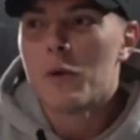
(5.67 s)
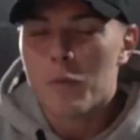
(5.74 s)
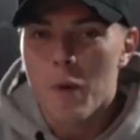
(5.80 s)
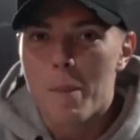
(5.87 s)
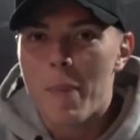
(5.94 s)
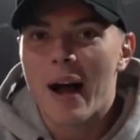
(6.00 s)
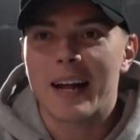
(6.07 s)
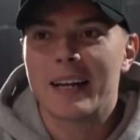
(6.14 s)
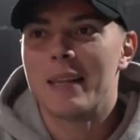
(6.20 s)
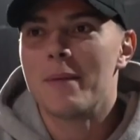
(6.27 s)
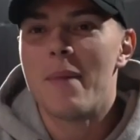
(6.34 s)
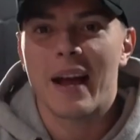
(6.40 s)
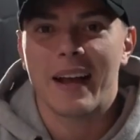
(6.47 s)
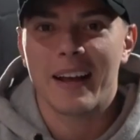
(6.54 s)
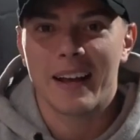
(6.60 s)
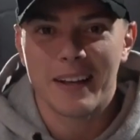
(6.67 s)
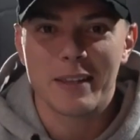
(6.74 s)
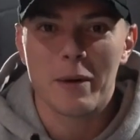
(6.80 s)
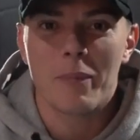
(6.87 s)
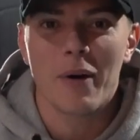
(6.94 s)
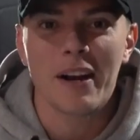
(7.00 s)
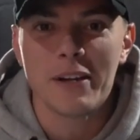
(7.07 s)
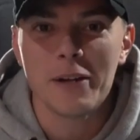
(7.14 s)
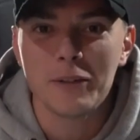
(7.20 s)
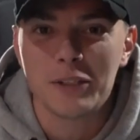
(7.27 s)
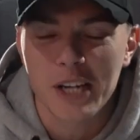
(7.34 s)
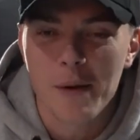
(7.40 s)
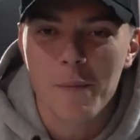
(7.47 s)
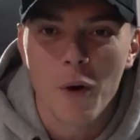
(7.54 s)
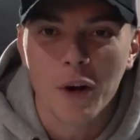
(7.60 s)
We're back in the Mecca, the brand new
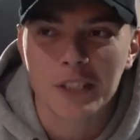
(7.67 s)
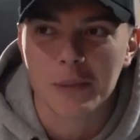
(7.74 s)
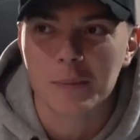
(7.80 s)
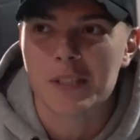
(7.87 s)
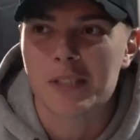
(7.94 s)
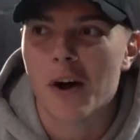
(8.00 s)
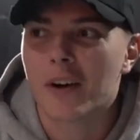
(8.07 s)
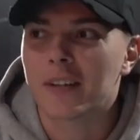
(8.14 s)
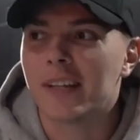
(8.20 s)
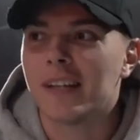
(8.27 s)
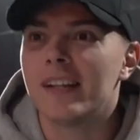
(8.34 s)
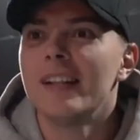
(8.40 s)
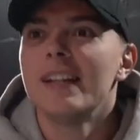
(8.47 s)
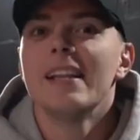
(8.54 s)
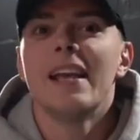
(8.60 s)
gym, One Gym Stockton.